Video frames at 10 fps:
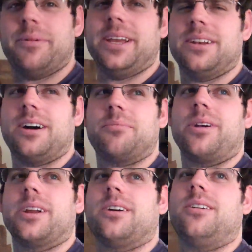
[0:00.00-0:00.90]
mean, not
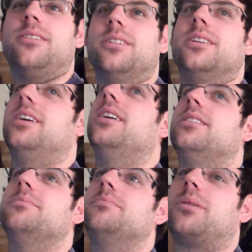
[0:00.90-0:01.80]
prank call,
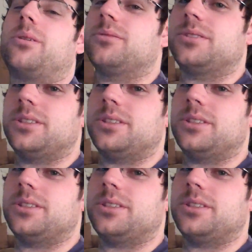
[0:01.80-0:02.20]
um, Bartle